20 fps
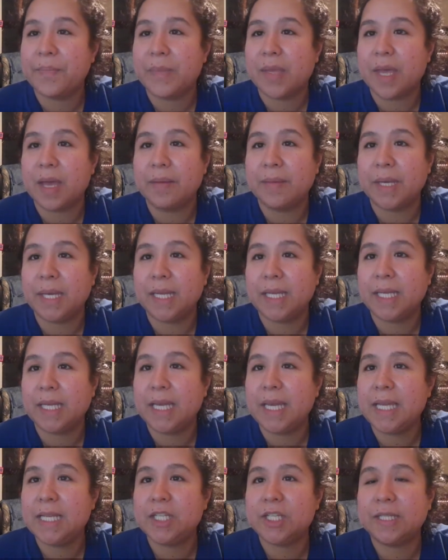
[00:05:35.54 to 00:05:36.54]
I mean,
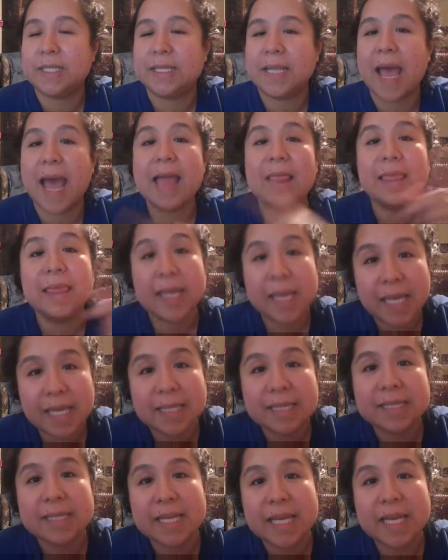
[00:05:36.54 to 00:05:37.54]
at
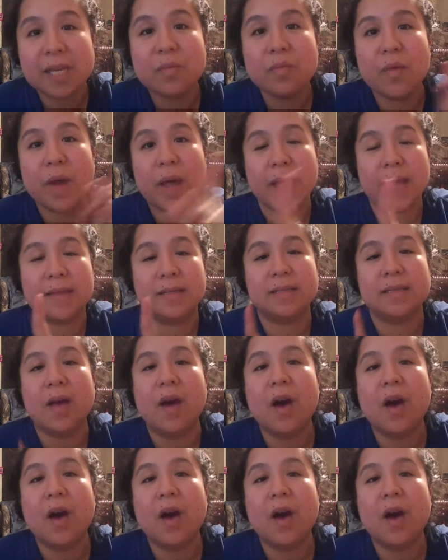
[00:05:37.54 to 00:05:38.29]
least he went